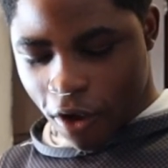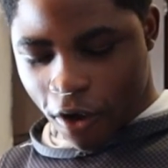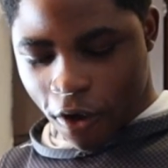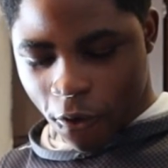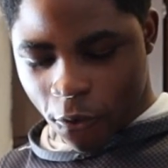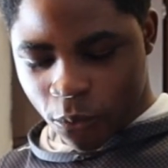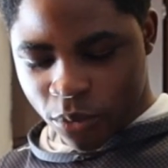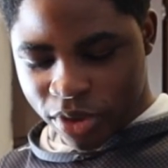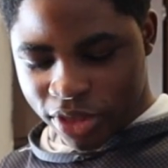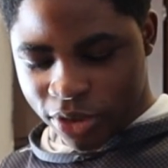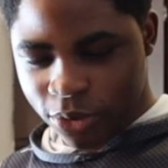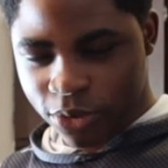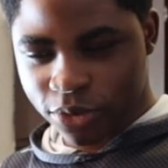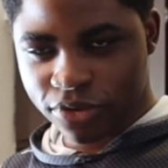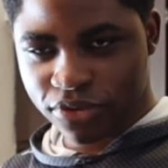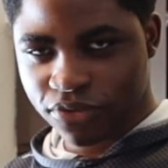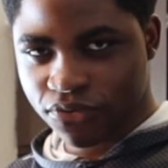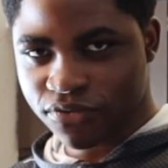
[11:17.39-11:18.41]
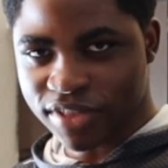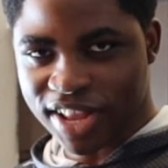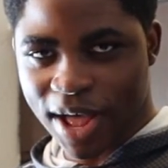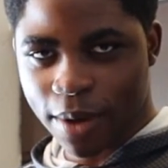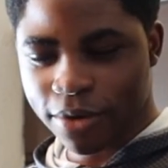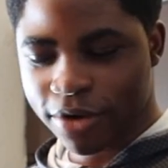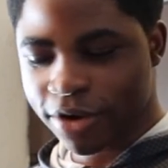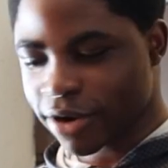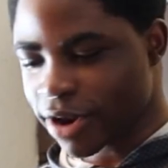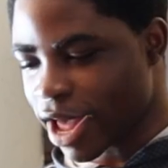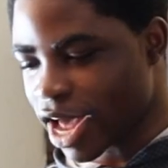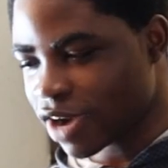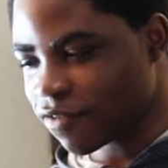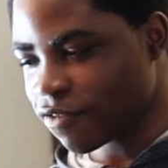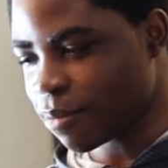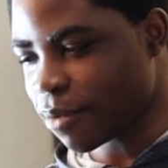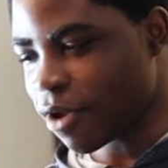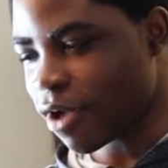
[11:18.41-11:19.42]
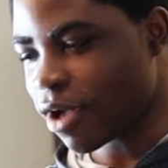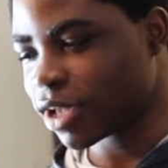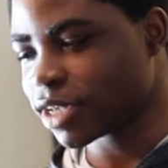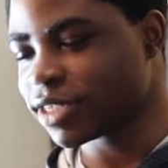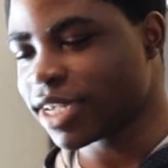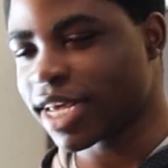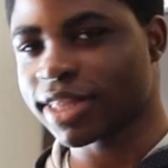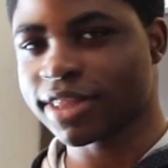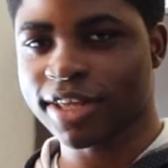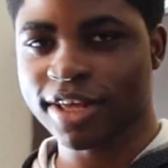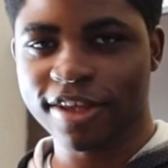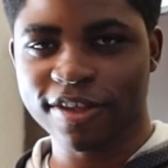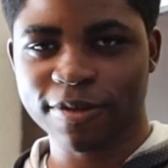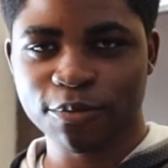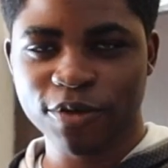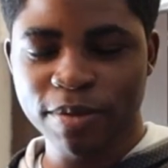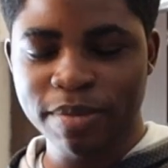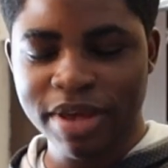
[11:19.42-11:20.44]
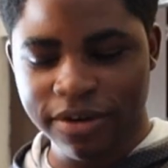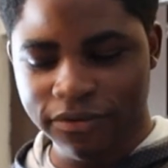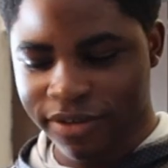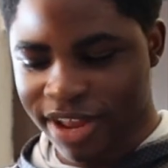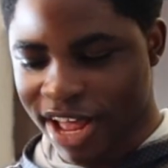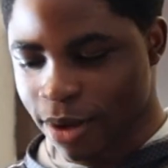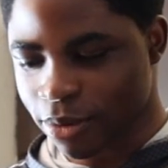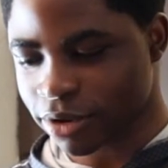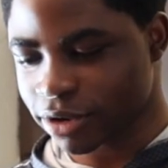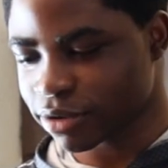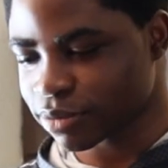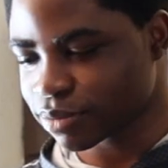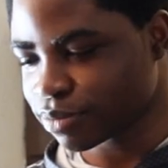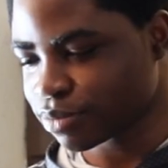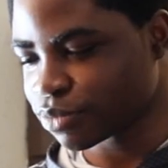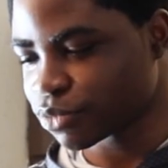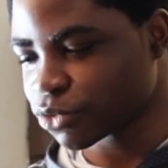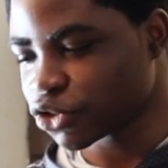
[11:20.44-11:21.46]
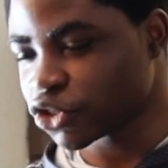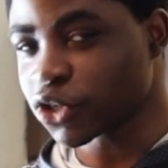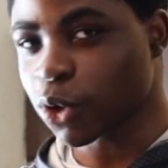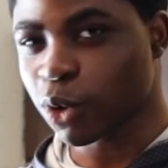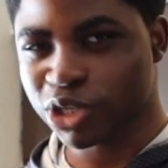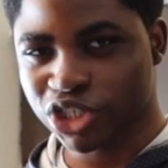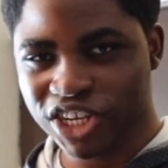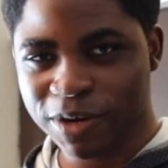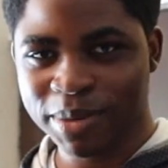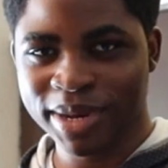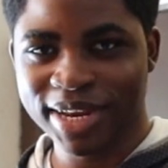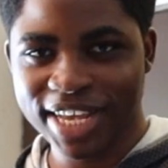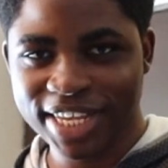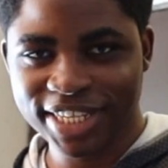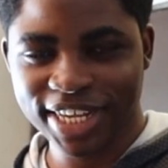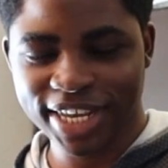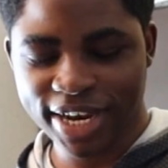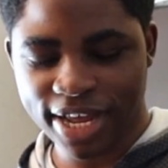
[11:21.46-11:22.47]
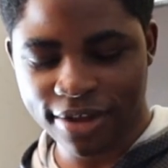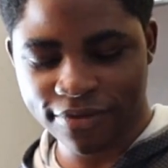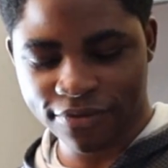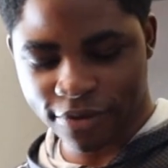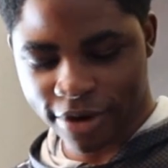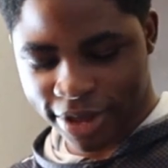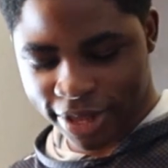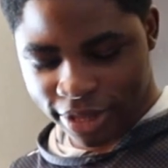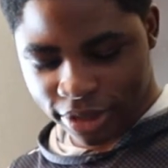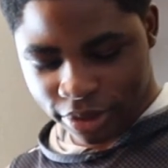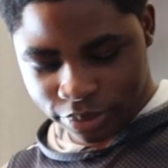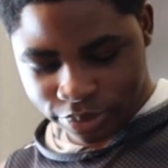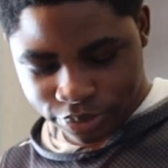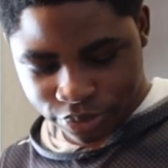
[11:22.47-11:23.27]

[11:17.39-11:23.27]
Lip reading: Oh, we used flour out of a box like this, pre-made flour. So it should have been easy enough, right?